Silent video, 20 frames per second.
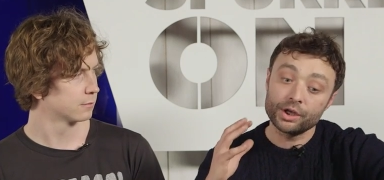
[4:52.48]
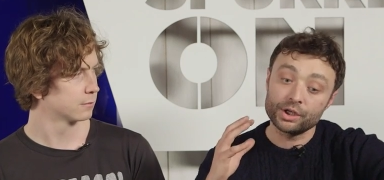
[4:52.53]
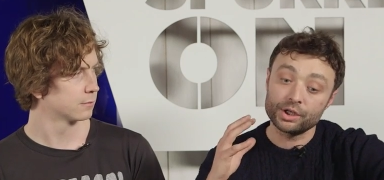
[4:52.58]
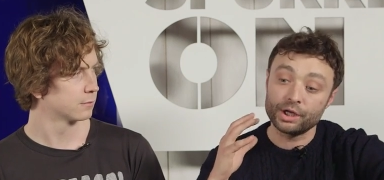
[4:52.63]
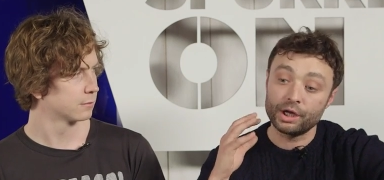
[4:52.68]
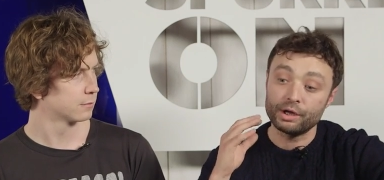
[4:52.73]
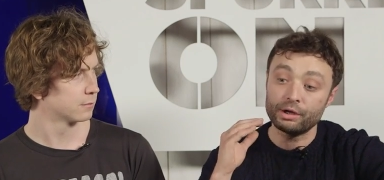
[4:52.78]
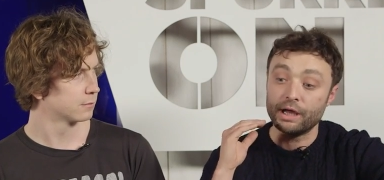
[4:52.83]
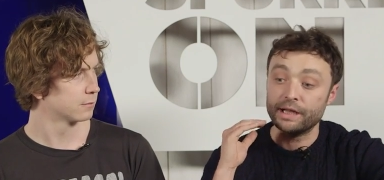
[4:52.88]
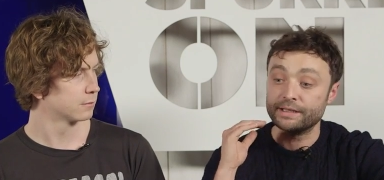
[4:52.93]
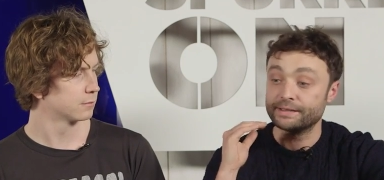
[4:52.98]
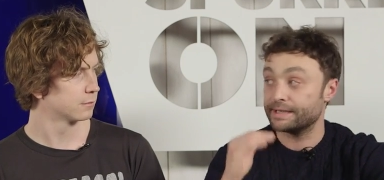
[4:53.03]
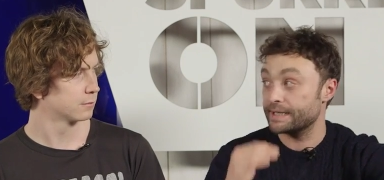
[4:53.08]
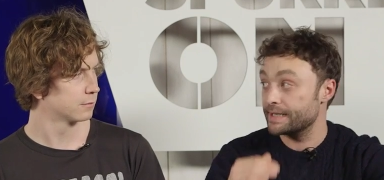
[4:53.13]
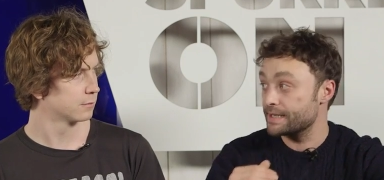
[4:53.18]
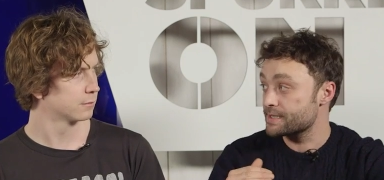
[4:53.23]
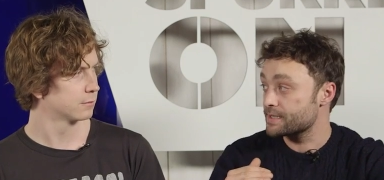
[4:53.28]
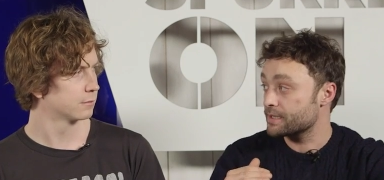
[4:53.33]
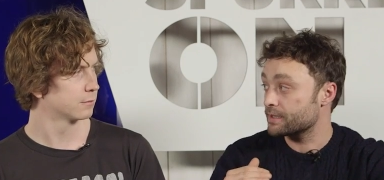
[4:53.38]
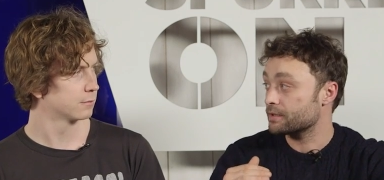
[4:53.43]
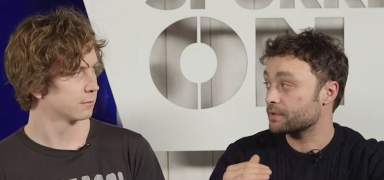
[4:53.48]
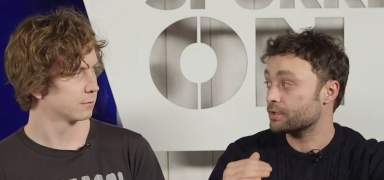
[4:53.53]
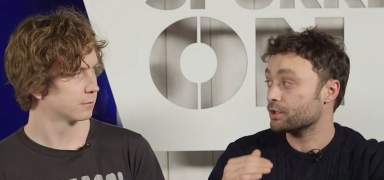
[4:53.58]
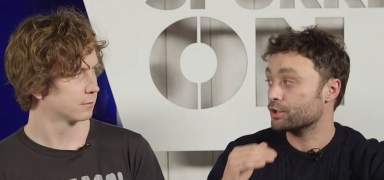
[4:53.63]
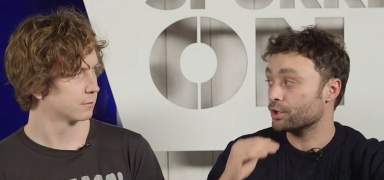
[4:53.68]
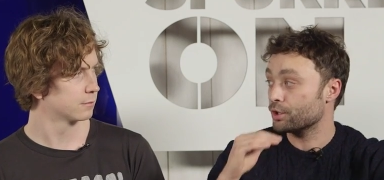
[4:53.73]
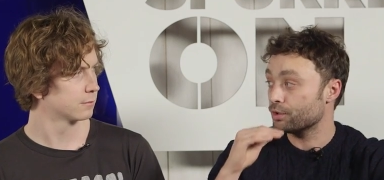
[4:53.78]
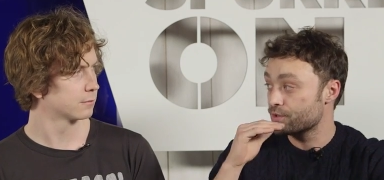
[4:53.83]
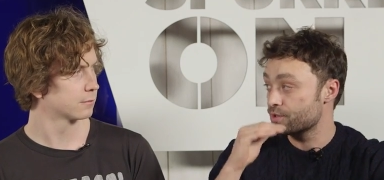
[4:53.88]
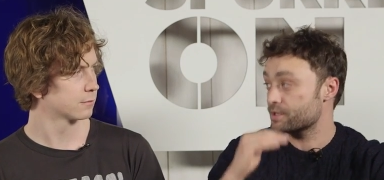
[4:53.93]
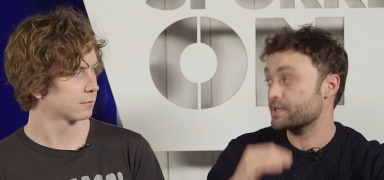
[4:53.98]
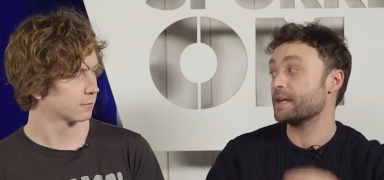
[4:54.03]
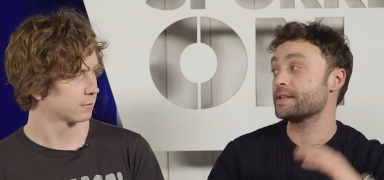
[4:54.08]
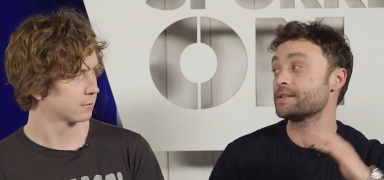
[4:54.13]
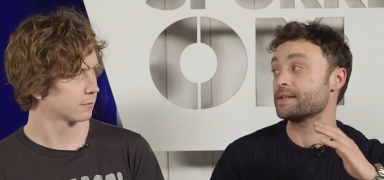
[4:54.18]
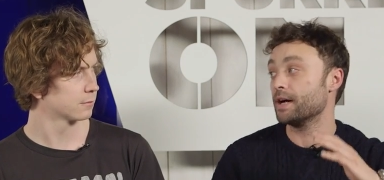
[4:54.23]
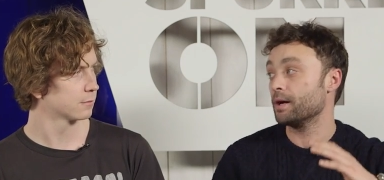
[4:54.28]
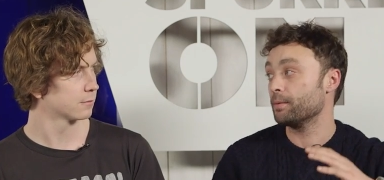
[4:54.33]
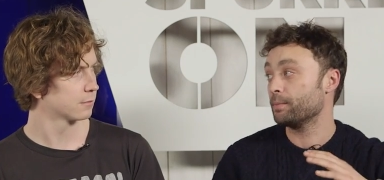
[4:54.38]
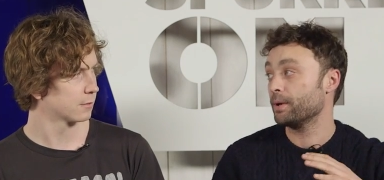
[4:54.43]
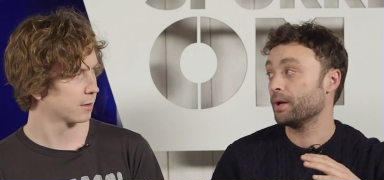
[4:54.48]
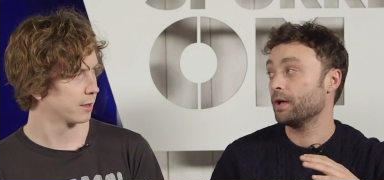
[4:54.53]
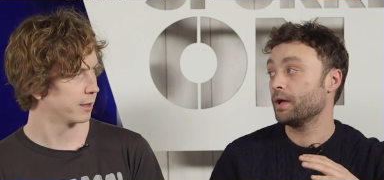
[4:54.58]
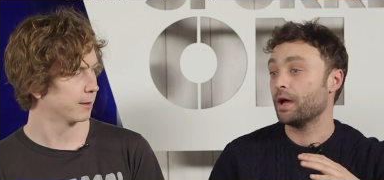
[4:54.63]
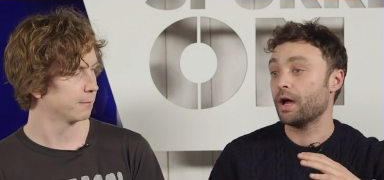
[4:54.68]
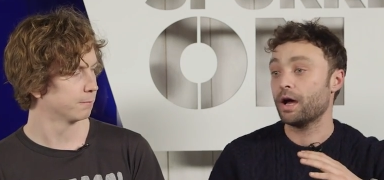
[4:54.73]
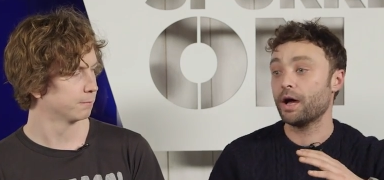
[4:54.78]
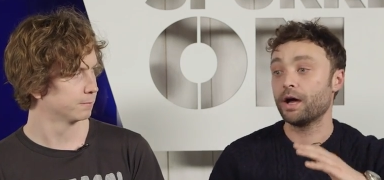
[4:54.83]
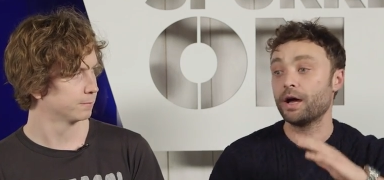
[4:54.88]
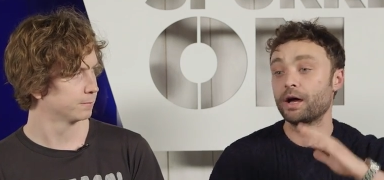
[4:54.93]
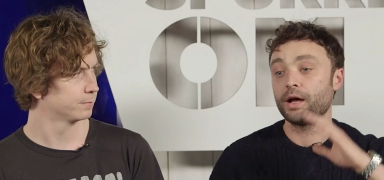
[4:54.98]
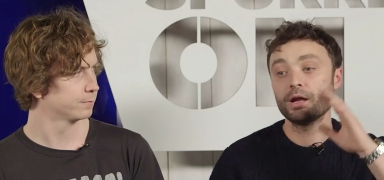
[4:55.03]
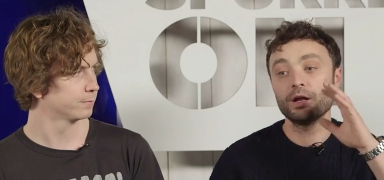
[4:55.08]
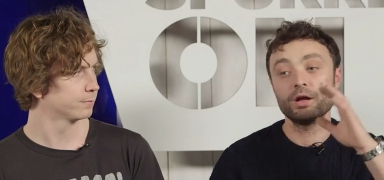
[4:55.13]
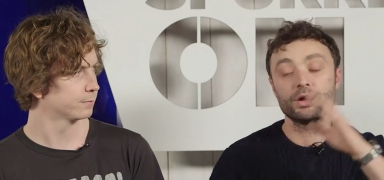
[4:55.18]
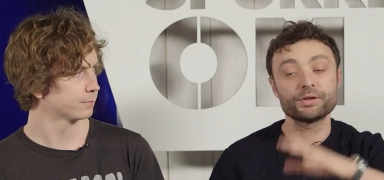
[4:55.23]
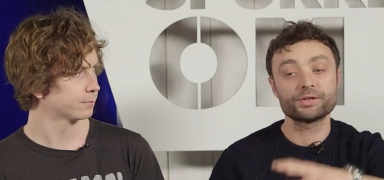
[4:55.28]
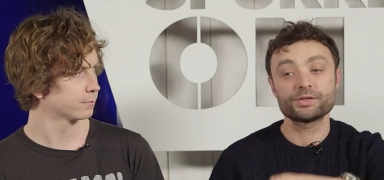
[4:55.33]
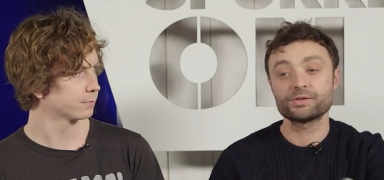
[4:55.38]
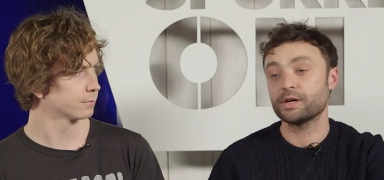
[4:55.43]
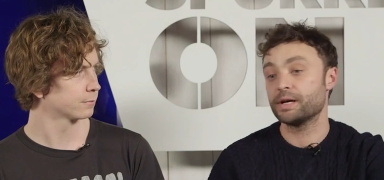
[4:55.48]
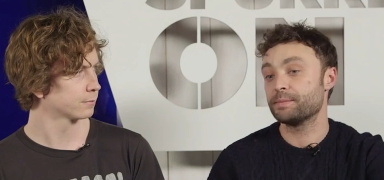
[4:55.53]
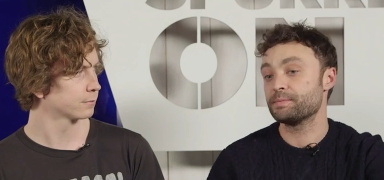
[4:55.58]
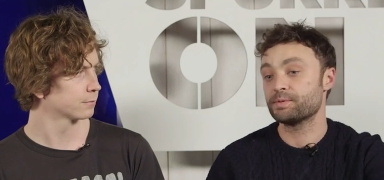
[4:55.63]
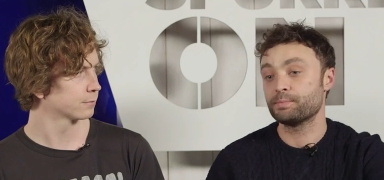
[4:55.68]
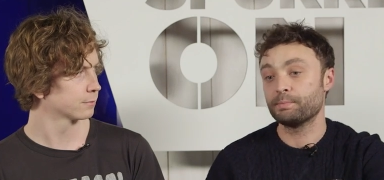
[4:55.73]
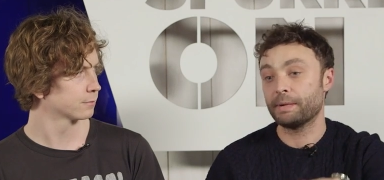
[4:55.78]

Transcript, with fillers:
Speaker 1: you know a decent youth setup. Yeah. Uh, a lot of times